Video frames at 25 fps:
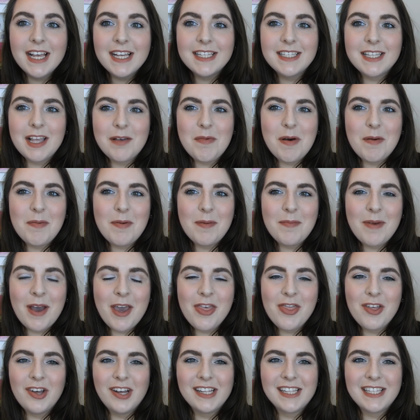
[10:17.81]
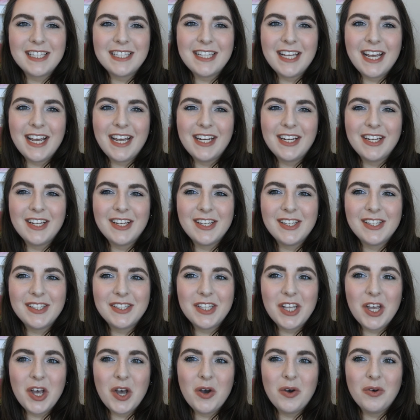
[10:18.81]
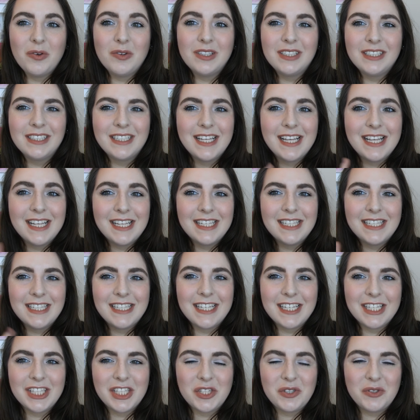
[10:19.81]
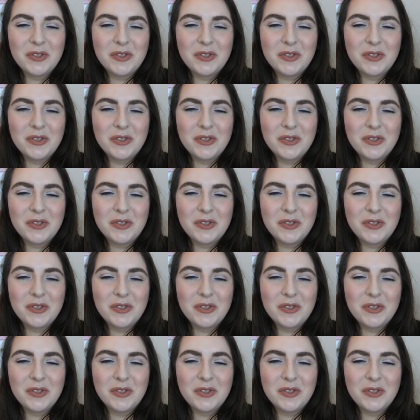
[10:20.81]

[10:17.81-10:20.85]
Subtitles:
sum up my thoughts then. So see you